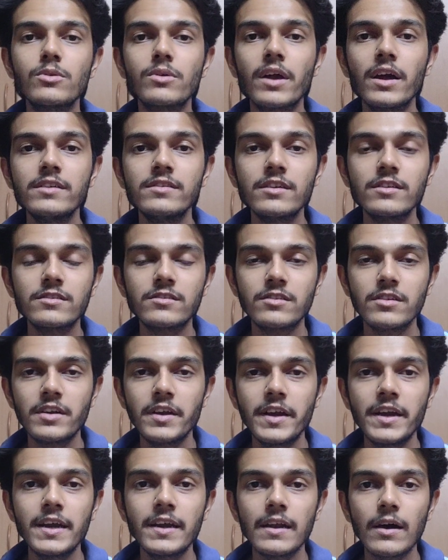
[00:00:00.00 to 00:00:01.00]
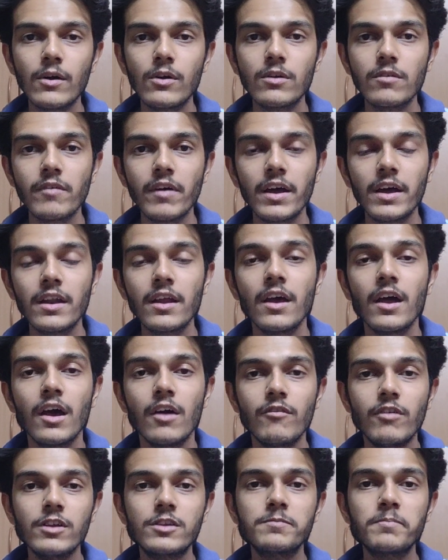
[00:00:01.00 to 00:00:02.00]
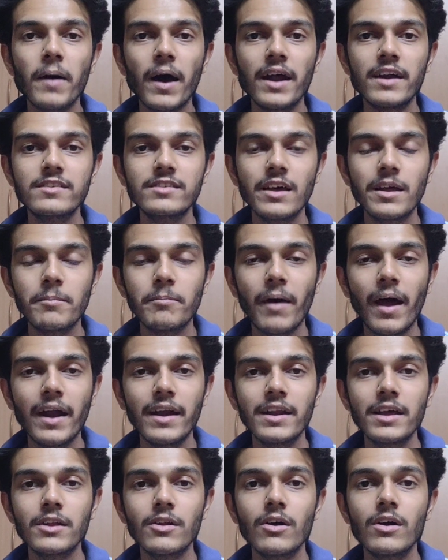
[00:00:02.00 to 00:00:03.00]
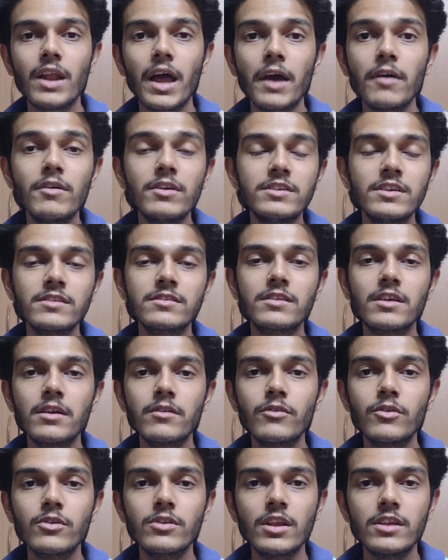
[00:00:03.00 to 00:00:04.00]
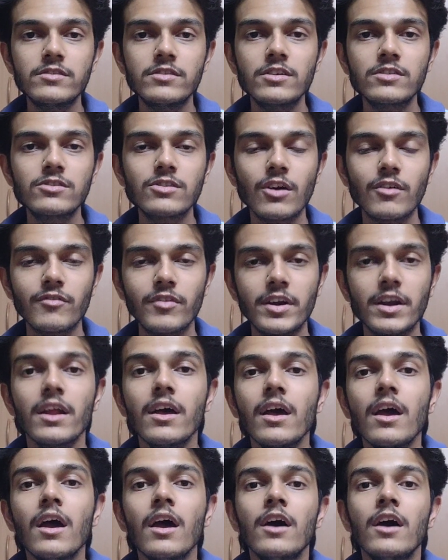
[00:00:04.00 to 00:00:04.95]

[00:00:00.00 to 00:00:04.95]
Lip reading: You can just read it out where which parts are banned and all. I will just give you the gist of it.